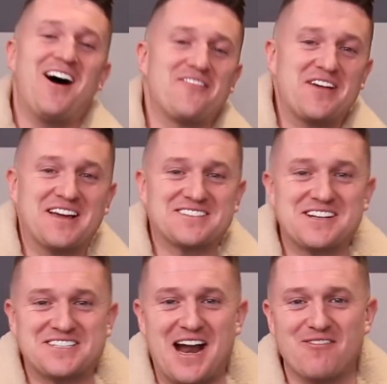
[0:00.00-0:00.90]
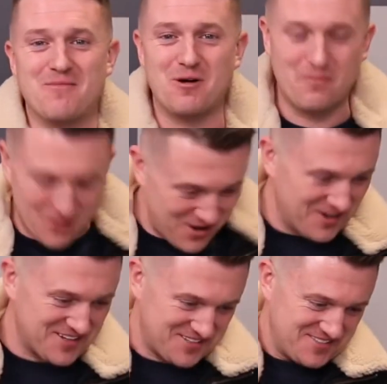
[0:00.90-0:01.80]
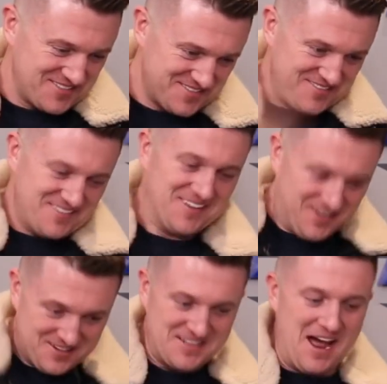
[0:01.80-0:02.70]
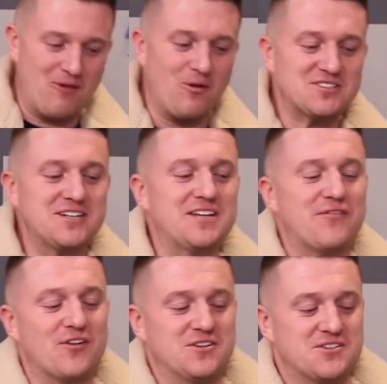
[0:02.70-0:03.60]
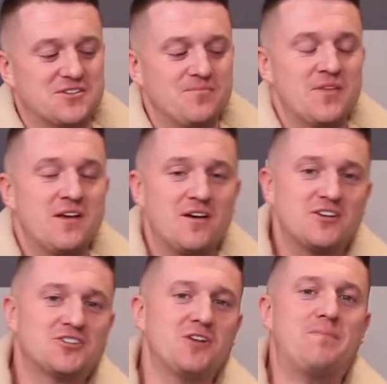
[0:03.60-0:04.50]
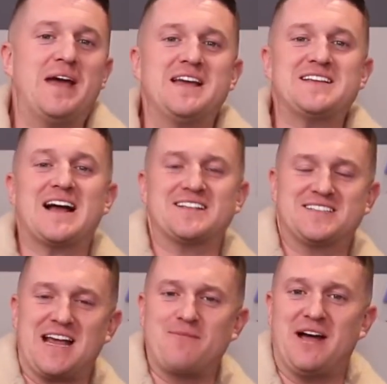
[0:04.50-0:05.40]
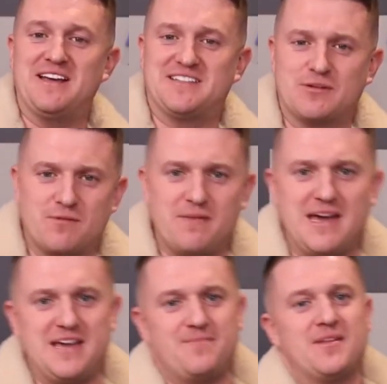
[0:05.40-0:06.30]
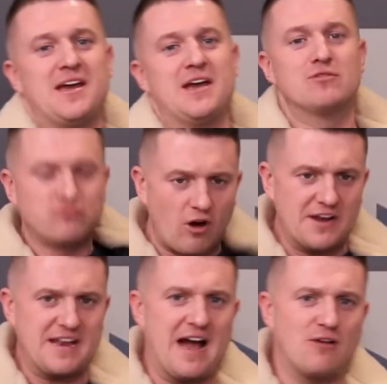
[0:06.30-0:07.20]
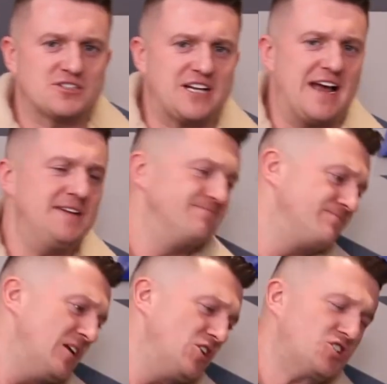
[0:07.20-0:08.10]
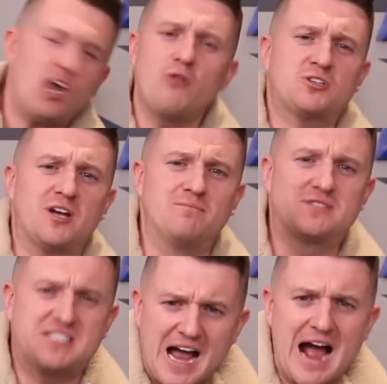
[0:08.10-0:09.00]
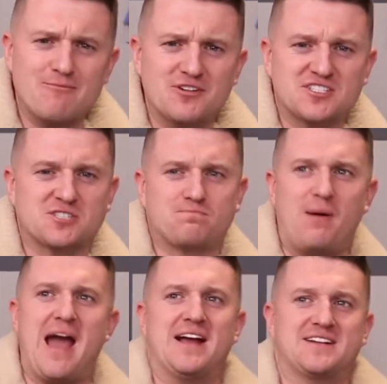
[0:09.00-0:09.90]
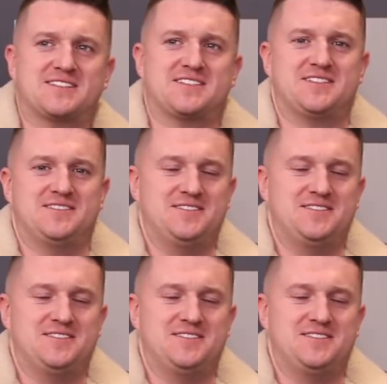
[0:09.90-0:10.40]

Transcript: I think it's a terrible book. Now, what's the difference? Should Piers act the same way he did with me, he would right now say, show some damn respect.